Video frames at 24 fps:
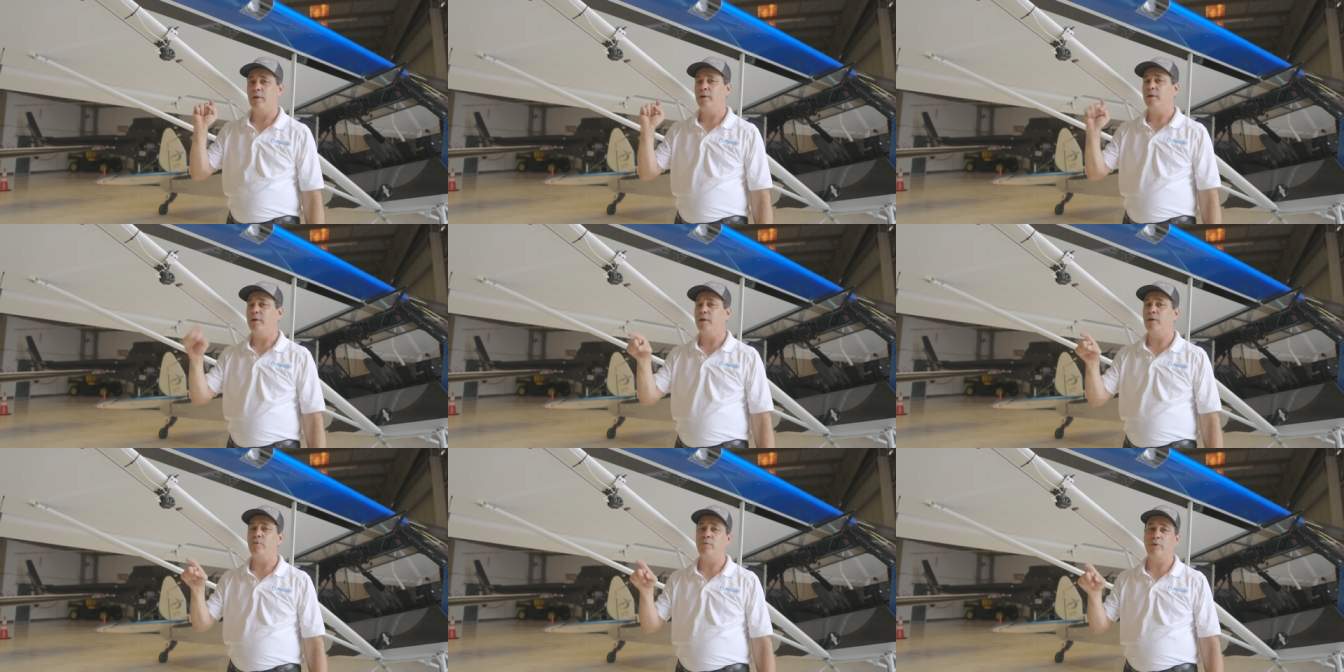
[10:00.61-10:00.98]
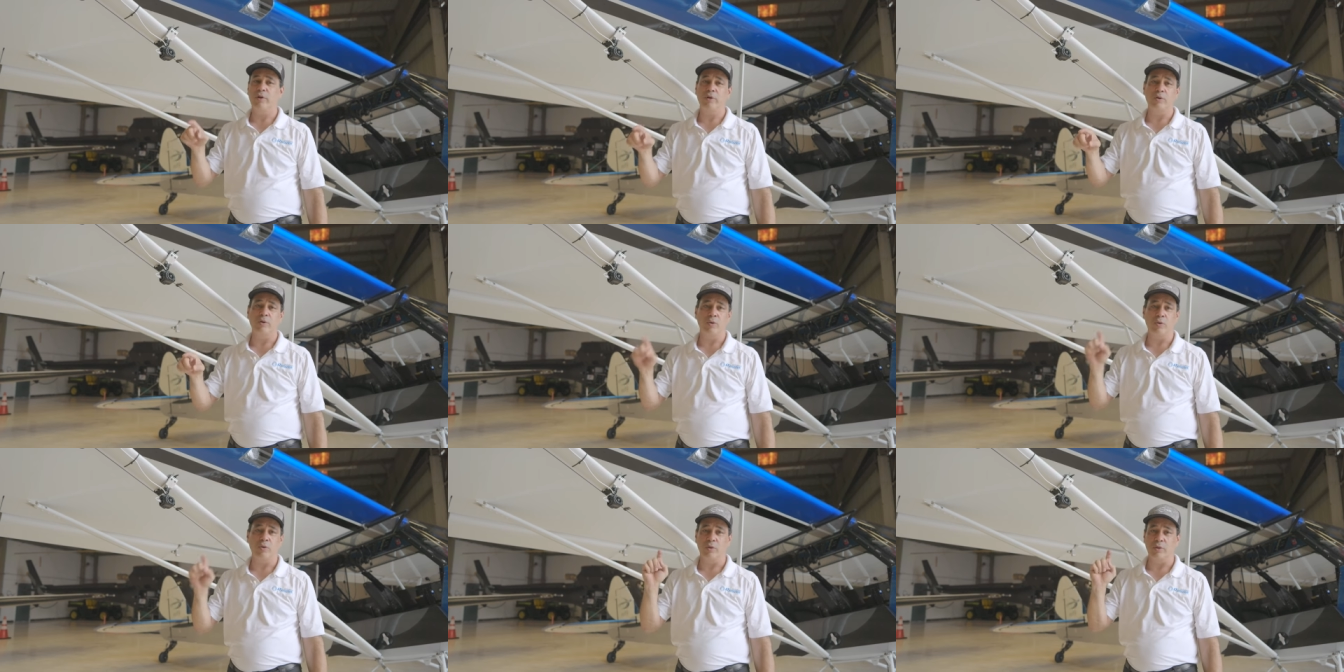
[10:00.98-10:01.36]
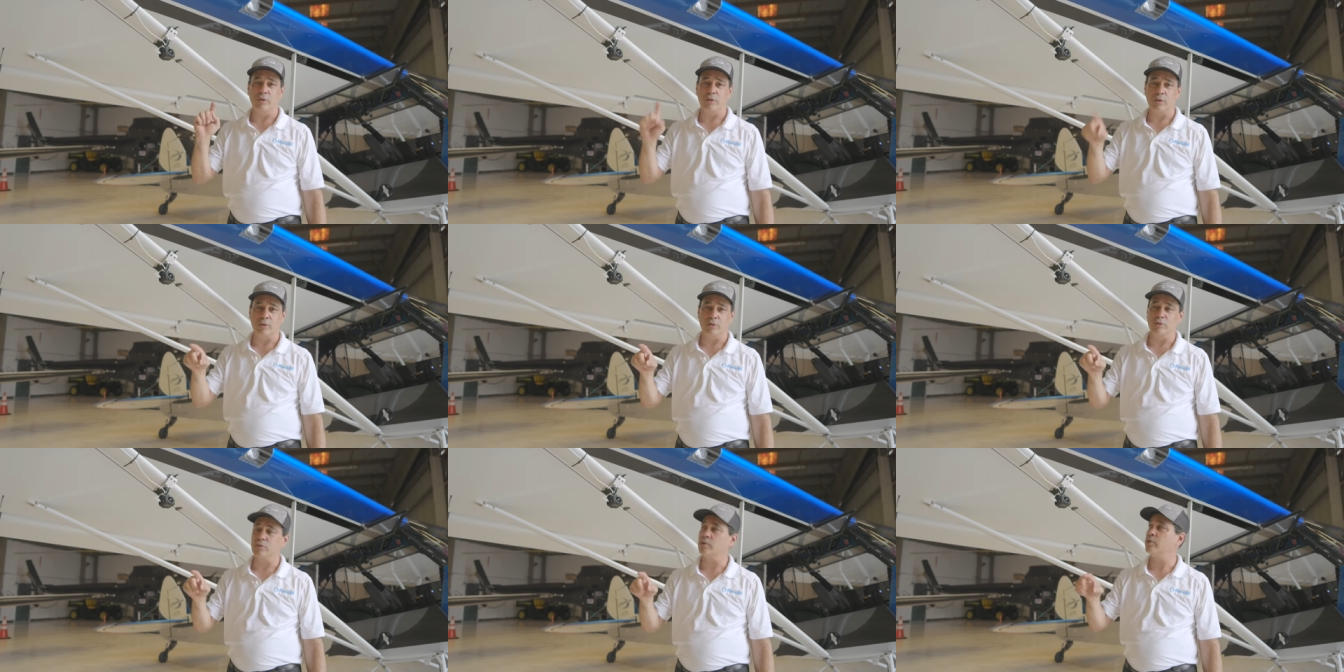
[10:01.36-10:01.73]
hit record,
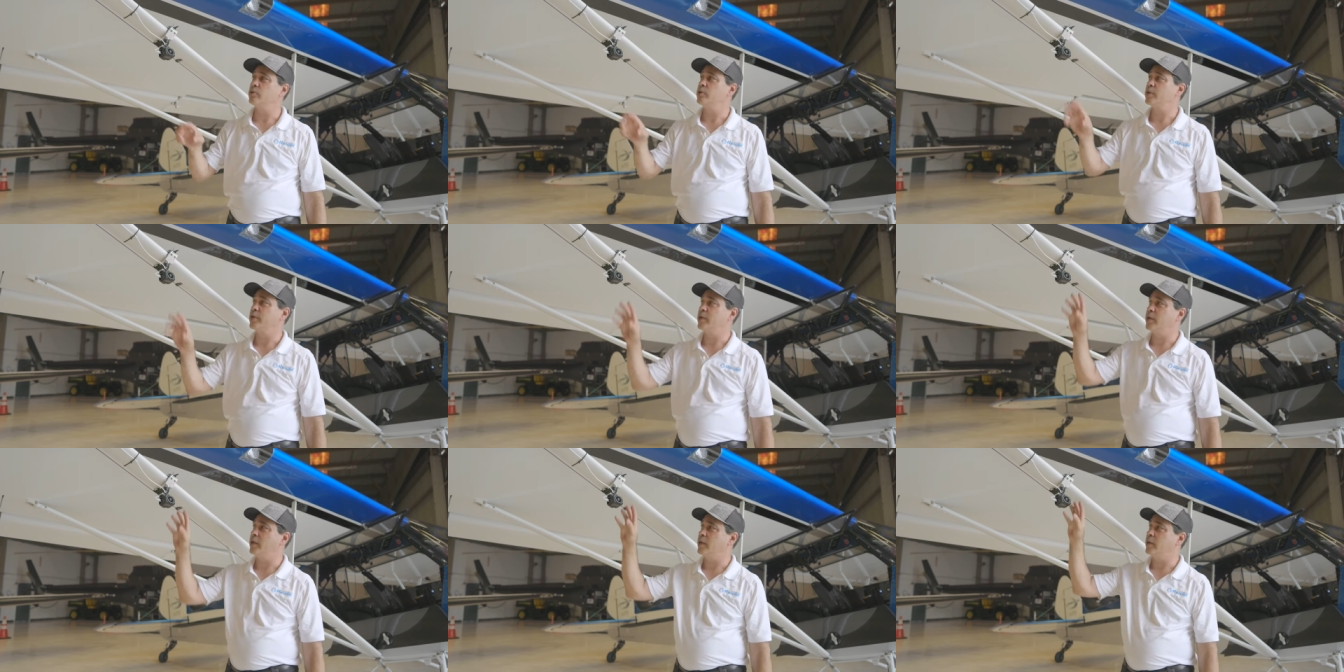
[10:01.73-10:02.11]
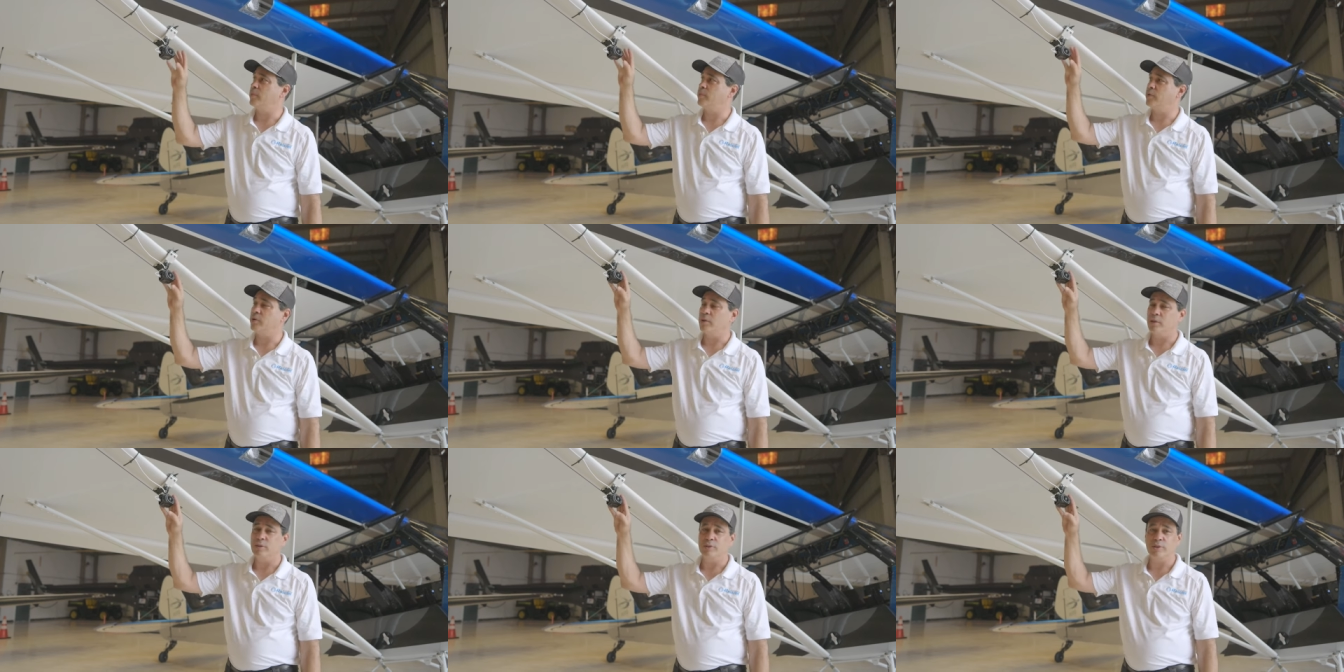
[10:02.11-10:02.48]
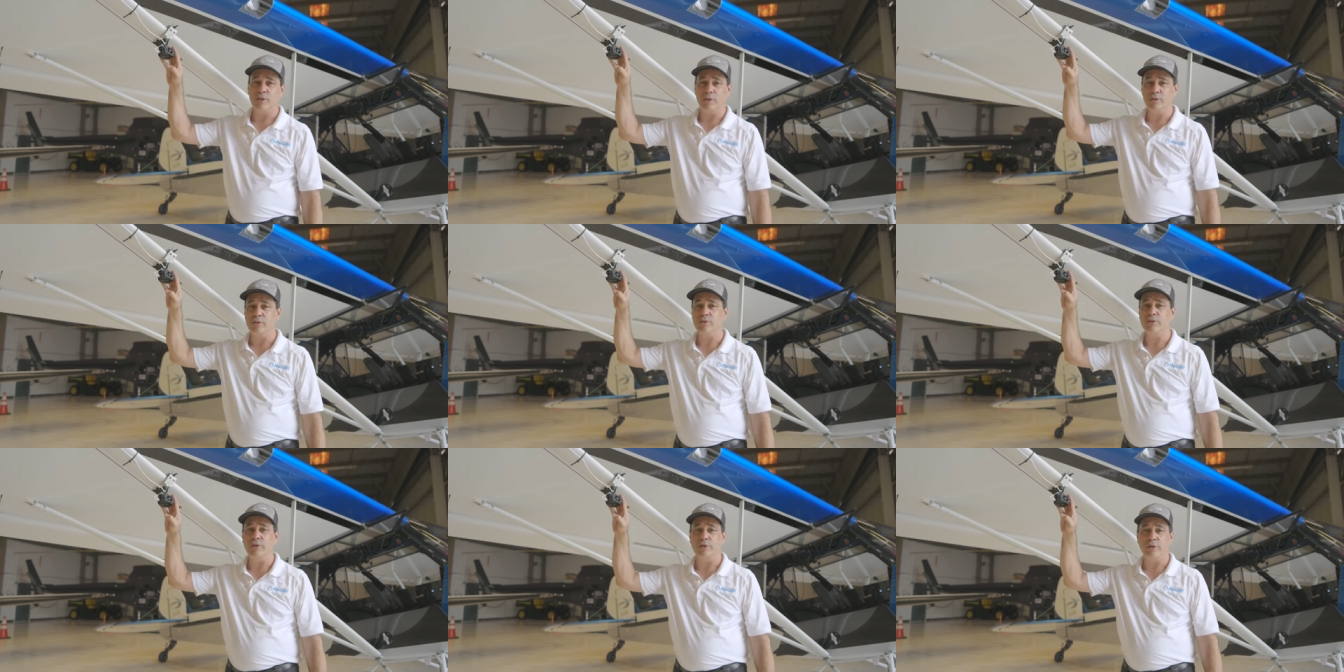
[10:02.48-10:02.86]
control the camera,
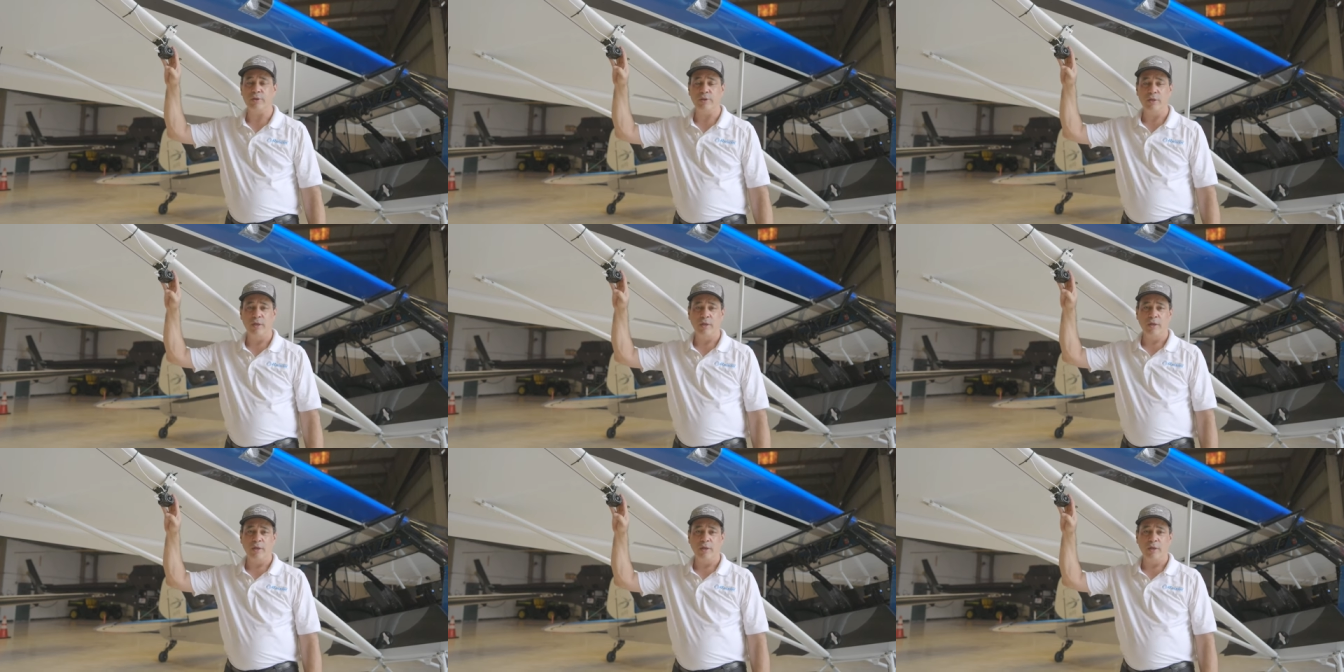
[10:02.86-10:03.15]
adjust the,